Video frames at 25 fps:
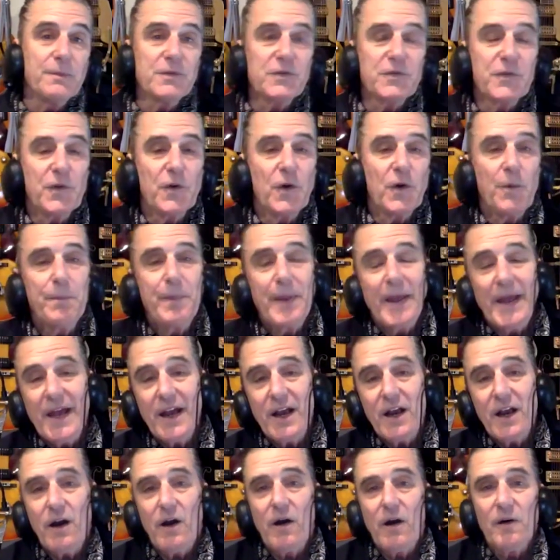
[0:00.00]
for a
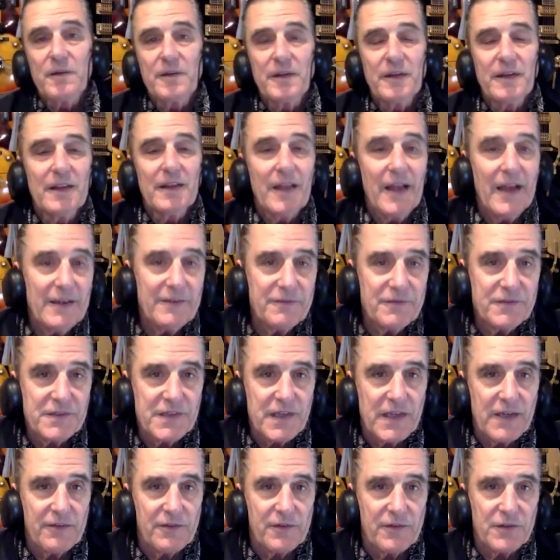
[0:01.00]
band called the
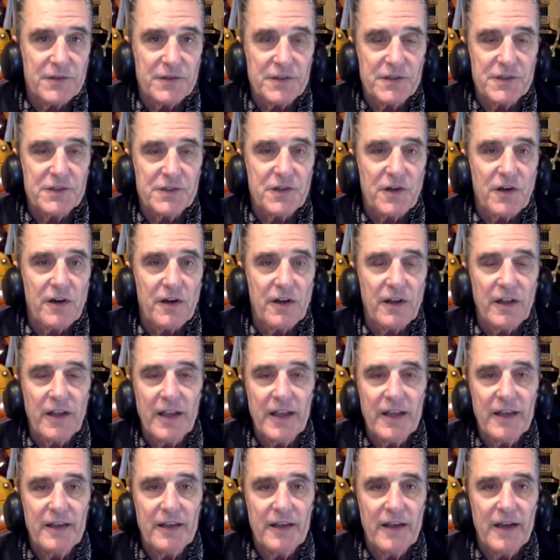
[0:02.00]
Lifesavers. He started
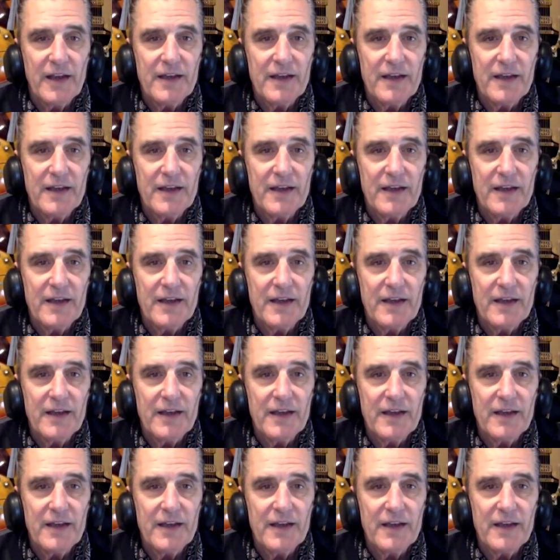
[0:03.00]
late in